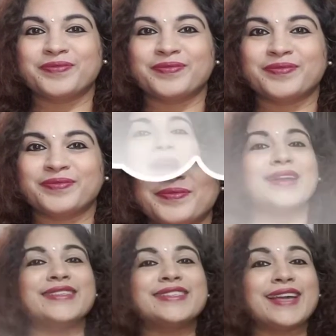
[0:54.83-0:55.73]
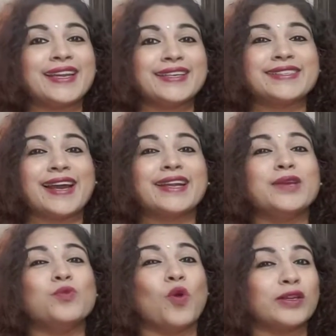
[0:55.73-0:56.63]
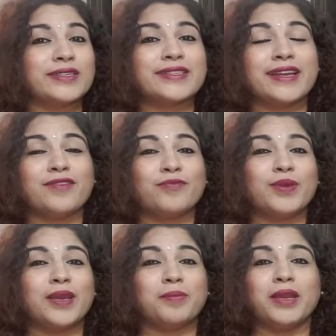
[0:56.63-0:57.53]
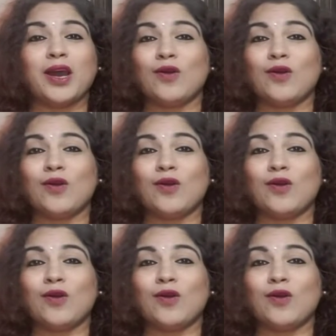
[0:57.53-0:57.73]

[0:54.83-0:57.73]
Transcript: So to understand exactly what is an FPM and